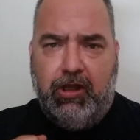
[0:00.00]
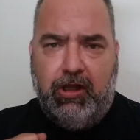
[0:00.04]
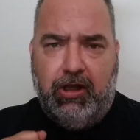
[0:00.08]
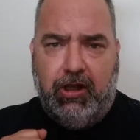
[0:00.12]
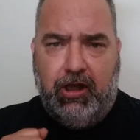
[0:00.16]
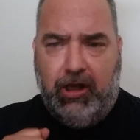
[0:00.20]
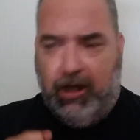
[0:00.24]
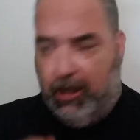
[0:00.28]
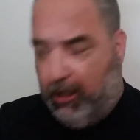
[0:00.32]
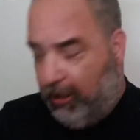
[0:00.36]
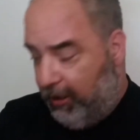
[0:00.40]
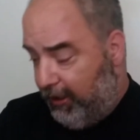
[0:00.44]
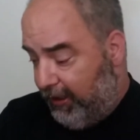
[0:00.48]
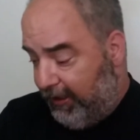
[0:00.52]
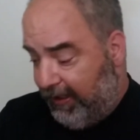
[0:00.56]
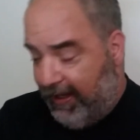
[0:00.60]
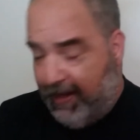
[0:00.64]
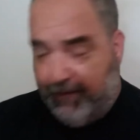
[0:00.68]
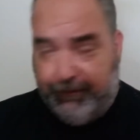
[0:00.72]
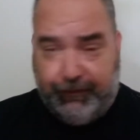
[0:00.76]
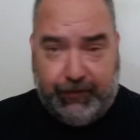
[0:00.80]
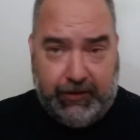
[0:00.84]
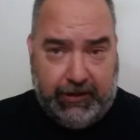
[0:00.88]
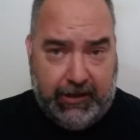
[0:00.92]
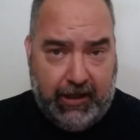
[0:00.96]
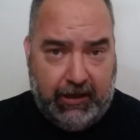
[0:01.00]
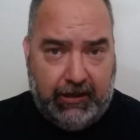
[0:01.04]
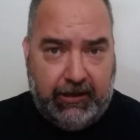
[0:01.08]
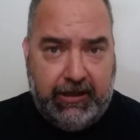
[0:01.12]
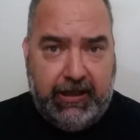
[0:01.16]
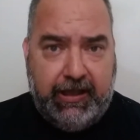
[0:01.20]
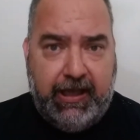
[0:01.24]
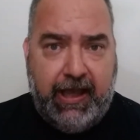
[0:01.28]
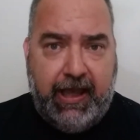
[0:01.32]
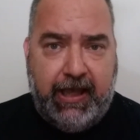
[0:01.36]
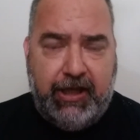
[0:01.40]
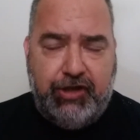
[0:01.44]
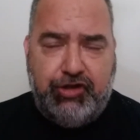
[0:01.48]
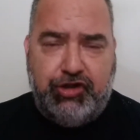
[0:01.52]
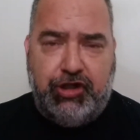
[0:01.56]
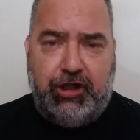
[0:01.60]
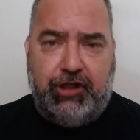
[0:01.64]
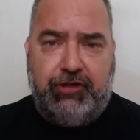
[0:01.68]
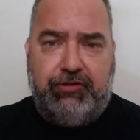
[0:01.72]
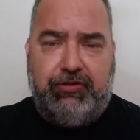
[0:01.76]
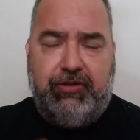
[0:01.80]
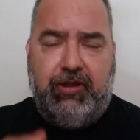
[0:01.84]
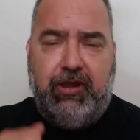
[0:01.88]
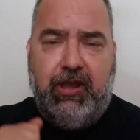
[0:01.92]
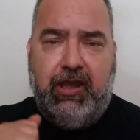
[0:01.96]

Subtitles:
an FDLE agent,